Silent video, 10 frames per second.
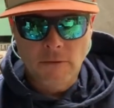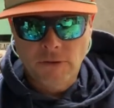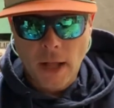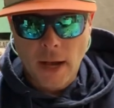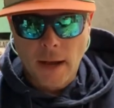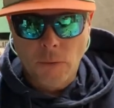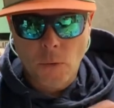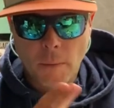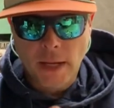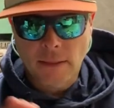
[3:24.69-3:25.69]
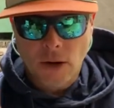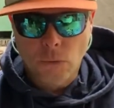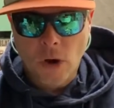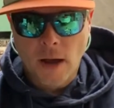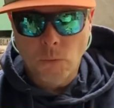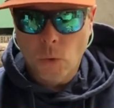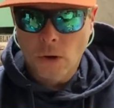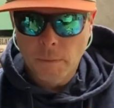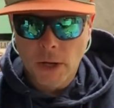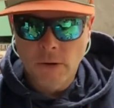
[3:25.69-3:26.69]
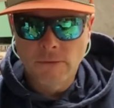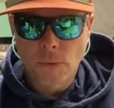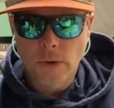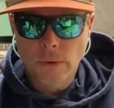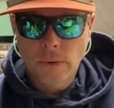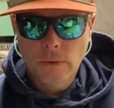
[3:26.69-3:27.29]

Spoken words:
fly will make that rod work better for you.